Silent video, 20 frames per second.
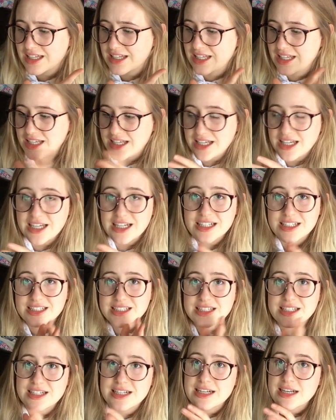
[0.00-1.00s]
he
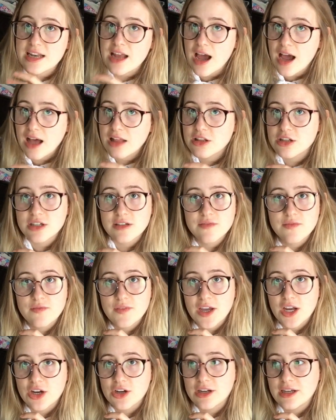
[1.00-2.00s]
does not look
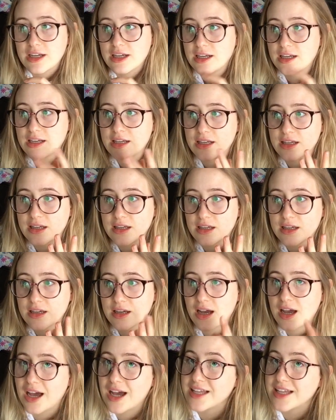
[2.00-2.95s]
very